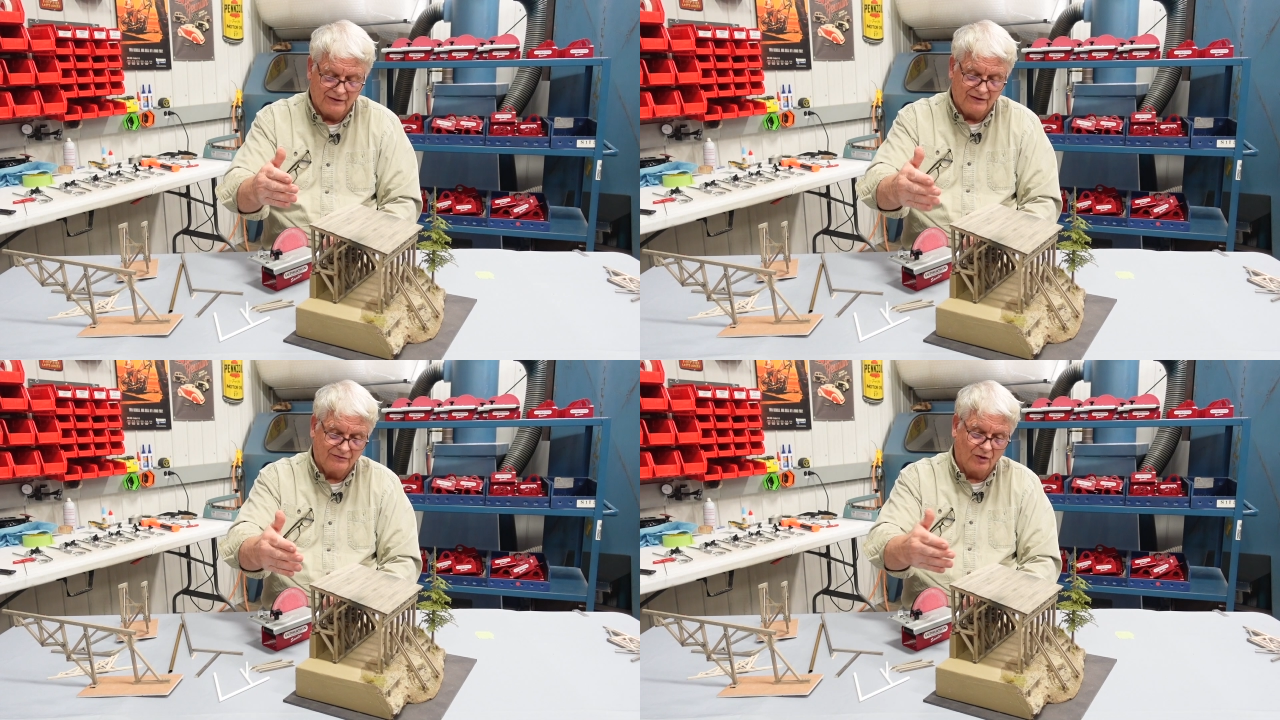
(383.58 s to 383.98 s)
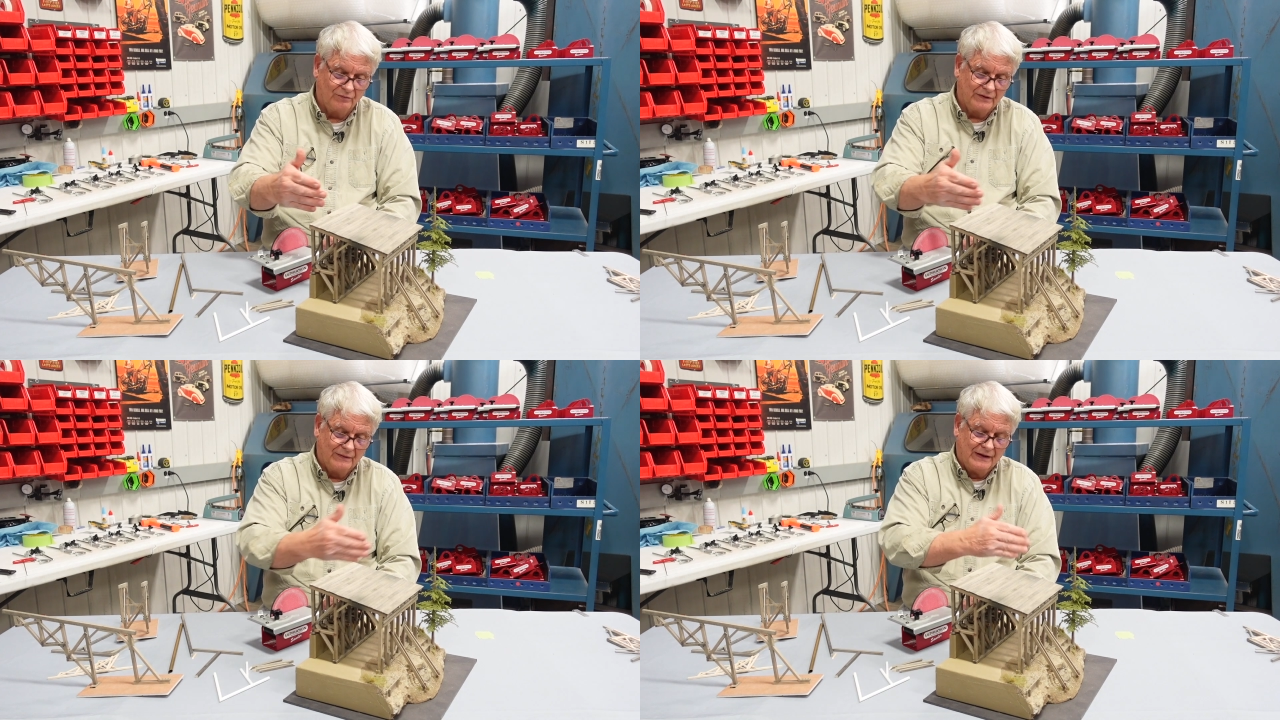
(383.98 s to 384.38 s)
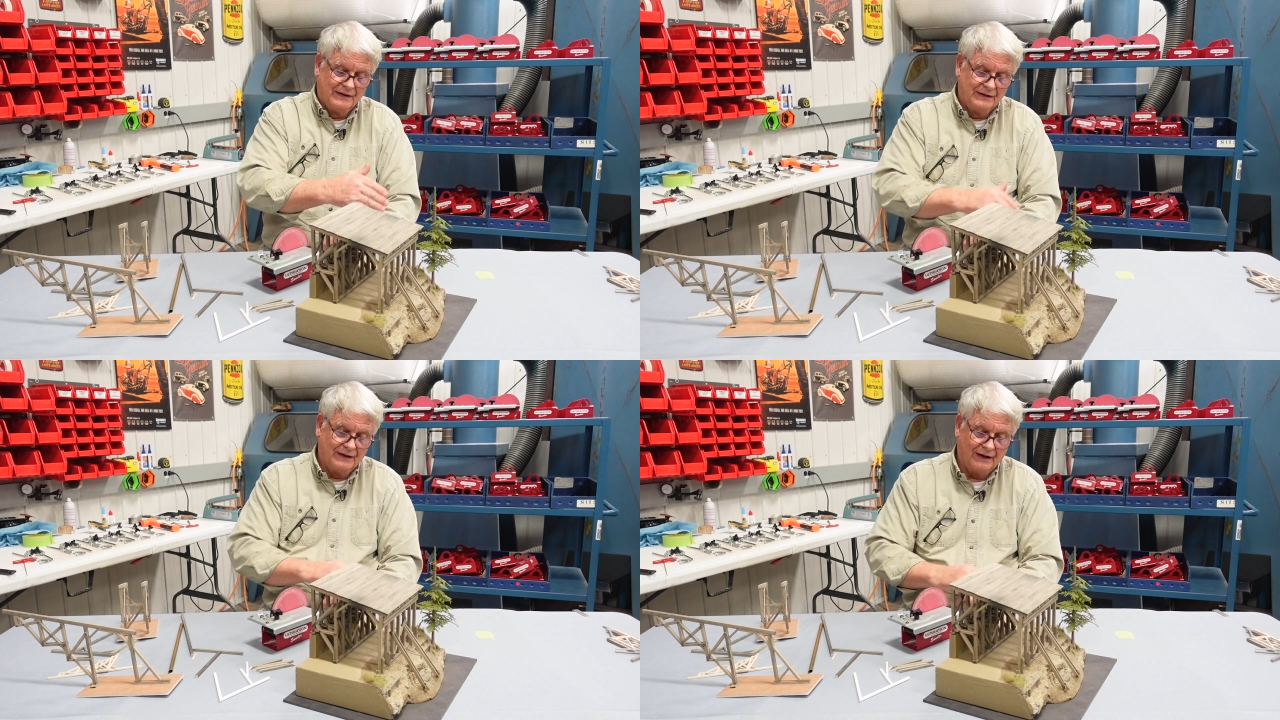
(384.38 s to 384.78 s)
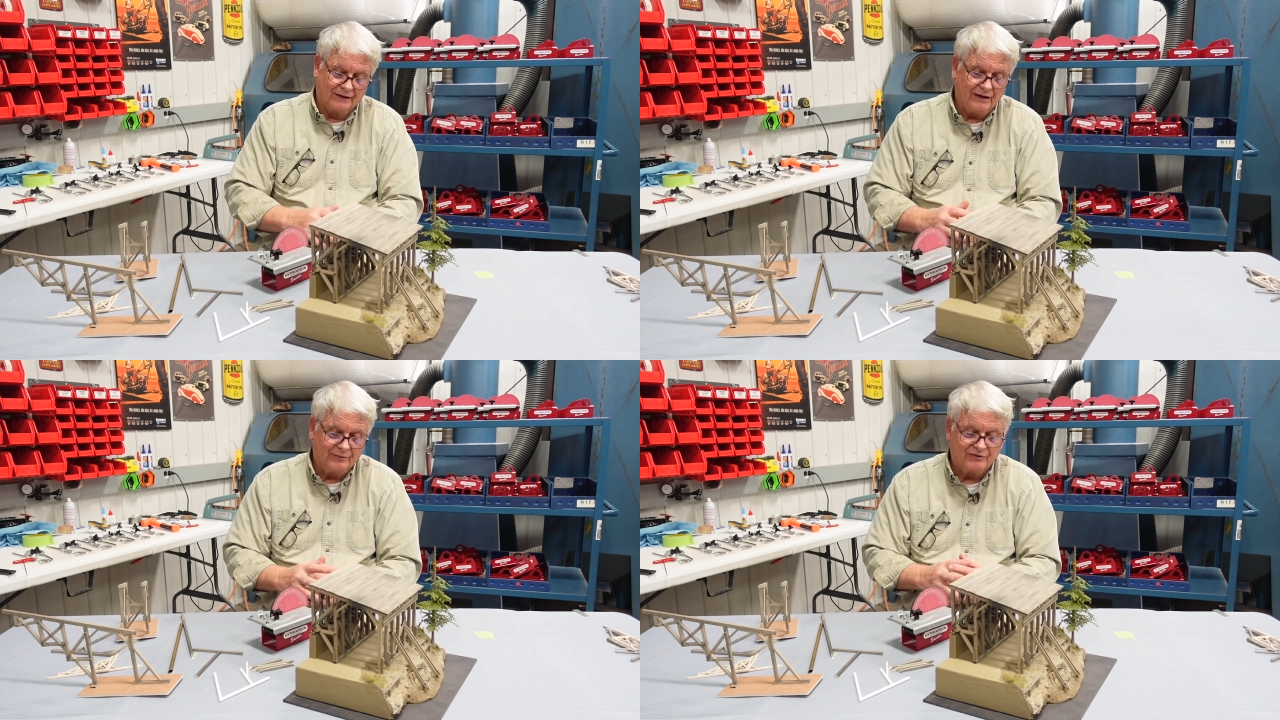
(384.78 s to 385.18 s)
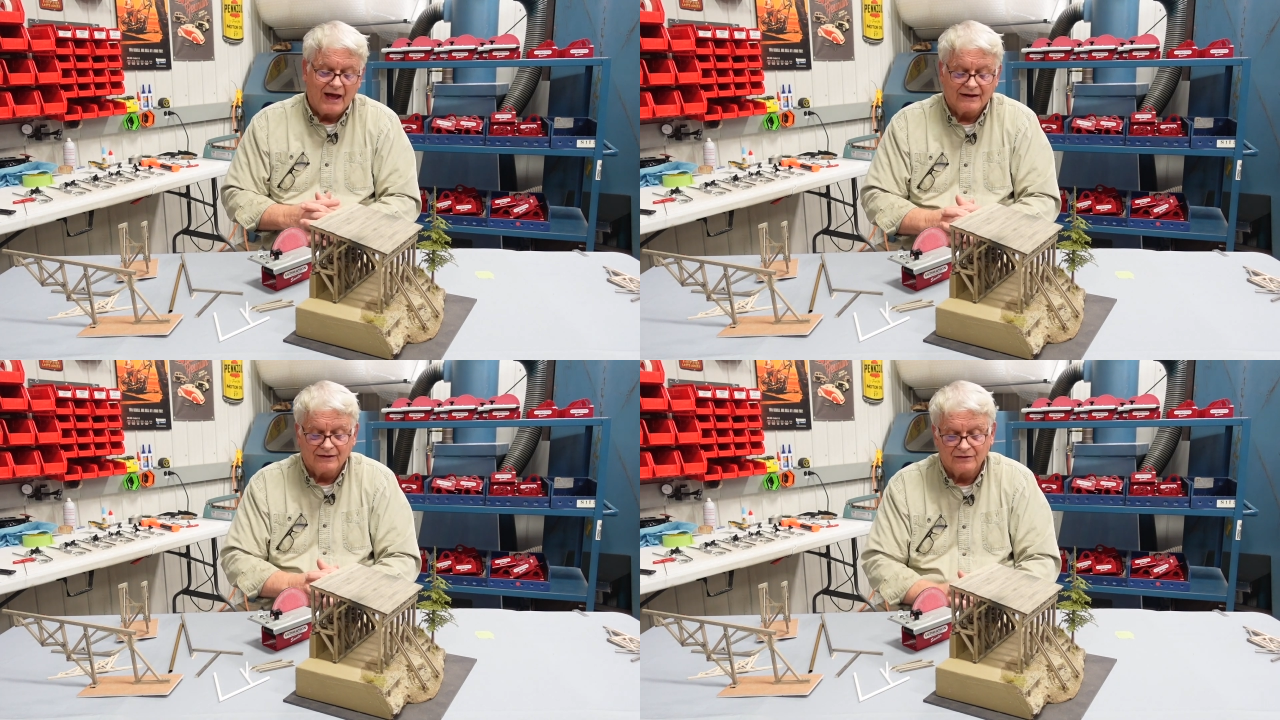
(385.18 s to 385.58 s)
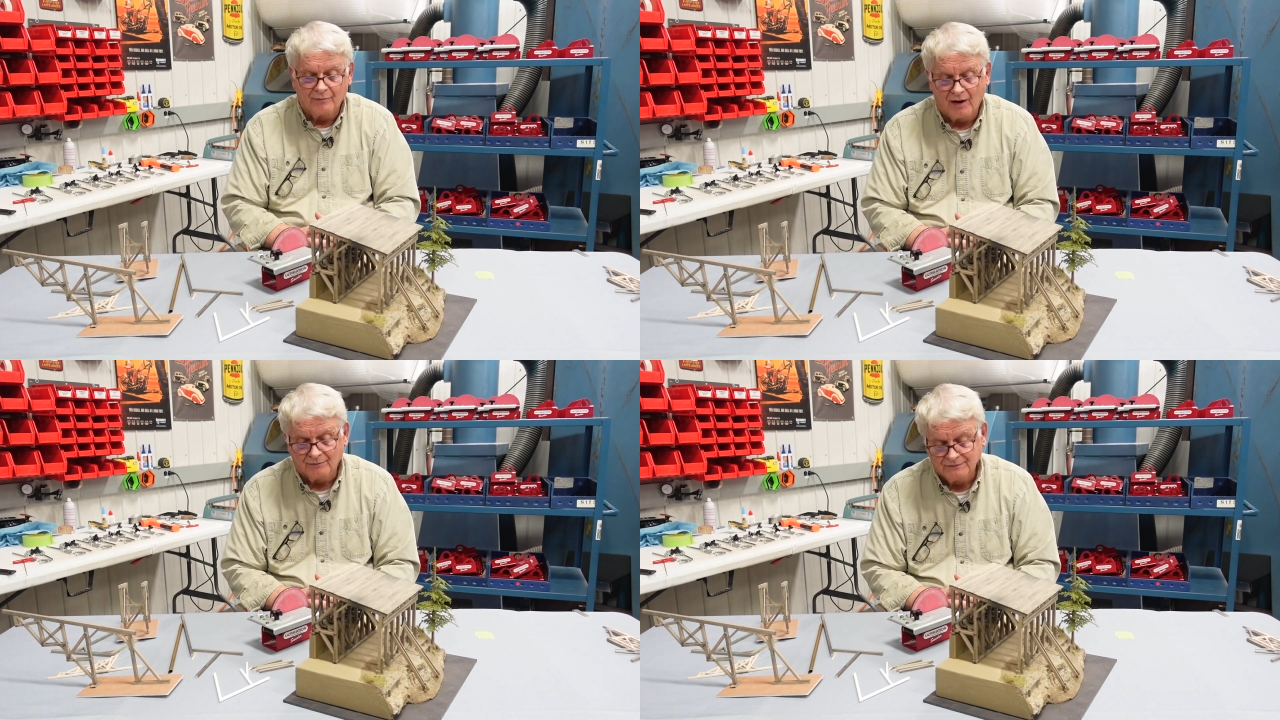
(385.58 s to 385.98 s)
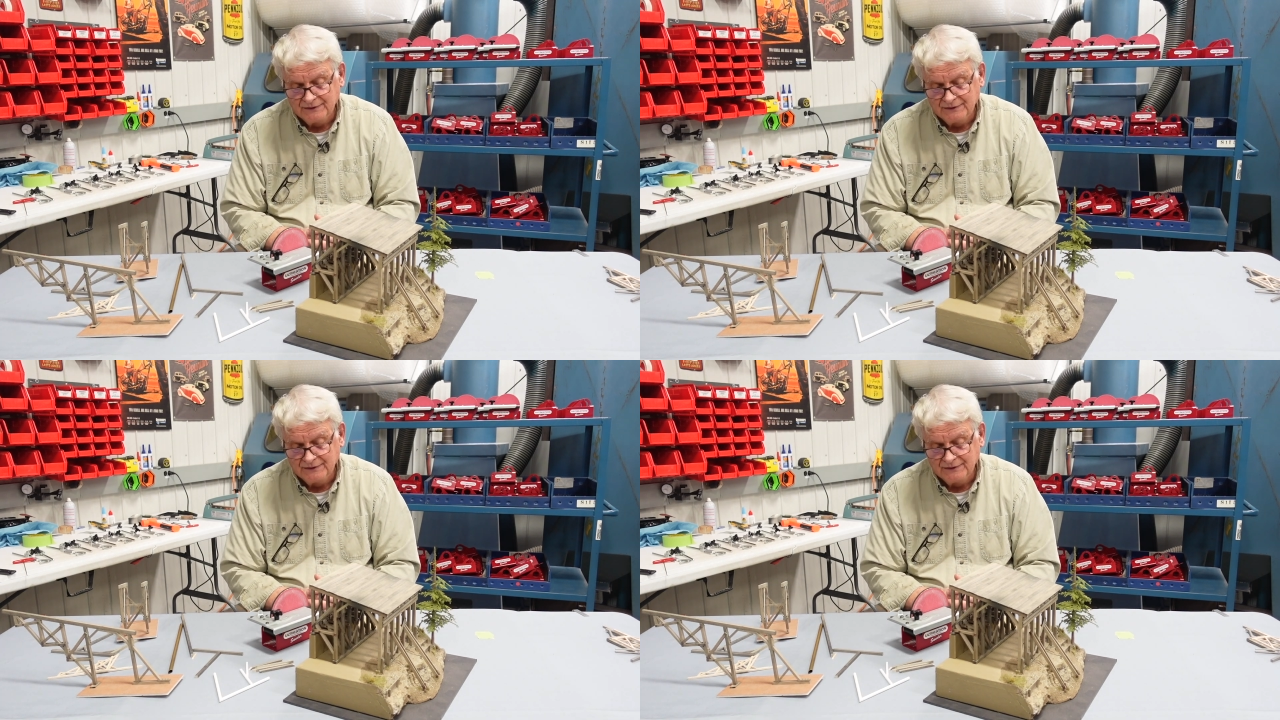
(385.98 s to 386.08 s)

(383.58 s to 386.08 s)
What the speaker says: can just keep stacking them up.